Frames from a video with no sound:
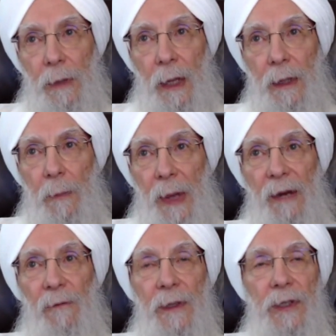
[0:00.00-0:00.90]
and the
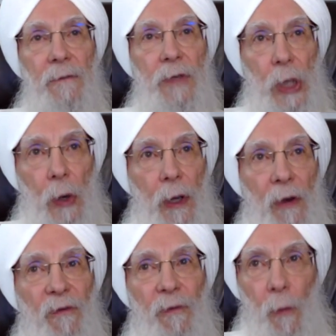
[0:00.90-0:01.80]
benefits of
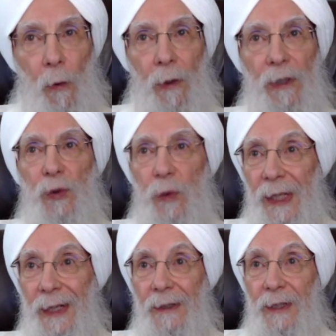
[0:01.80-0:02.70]
yoga for
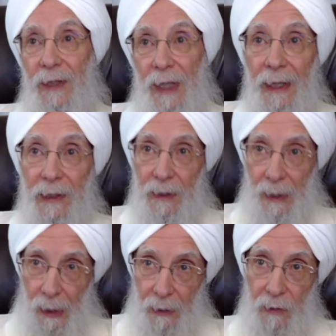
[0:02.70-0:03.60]
treating disease
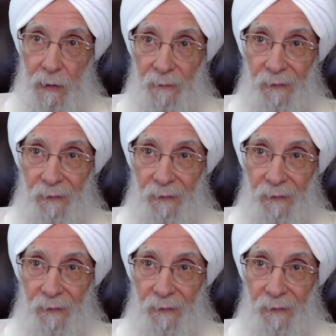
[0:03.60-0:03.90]
states.